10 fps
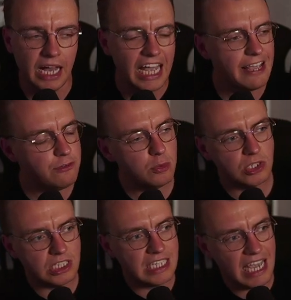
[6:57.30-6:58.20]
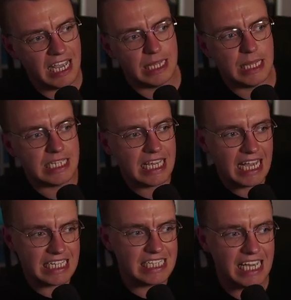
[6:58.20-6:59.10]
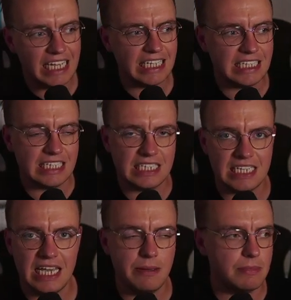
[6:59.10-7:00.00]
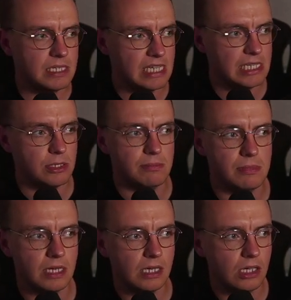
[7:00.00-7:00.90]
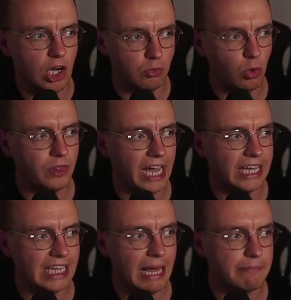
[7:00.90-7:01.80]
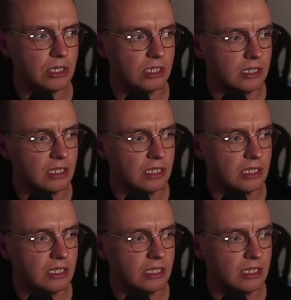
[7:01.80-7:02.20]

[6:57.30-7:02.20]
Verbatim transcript: If you were to take this exact same system and run that in Lambda